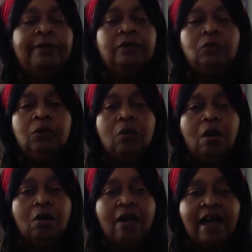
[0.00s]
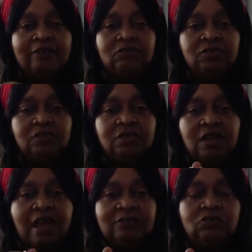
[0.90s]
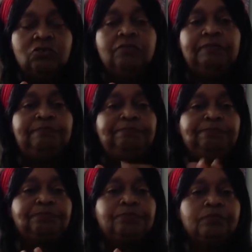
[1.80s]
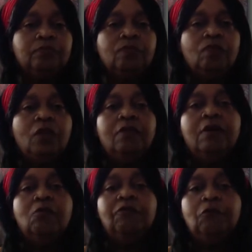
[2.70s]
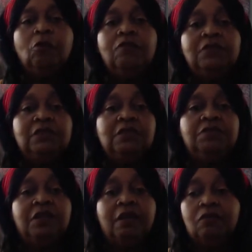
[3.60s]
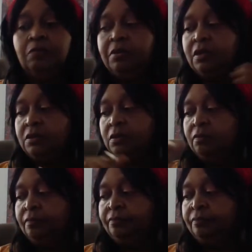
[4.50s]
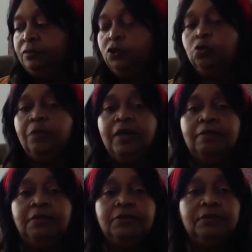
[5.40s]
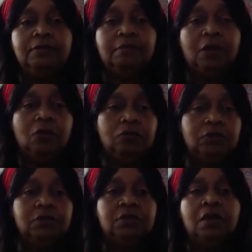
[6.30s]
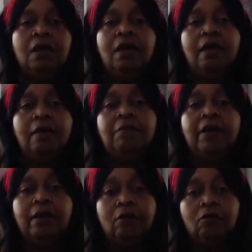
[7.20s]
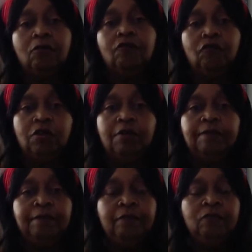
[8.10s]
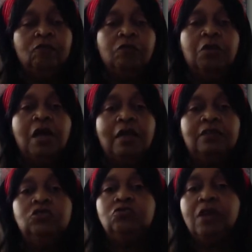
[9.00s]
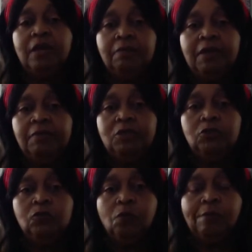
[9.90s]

we were all actresses and actors. There were 4 of us living together, plus 2 babies, my oldest and my girlfriend from college who had a baby too.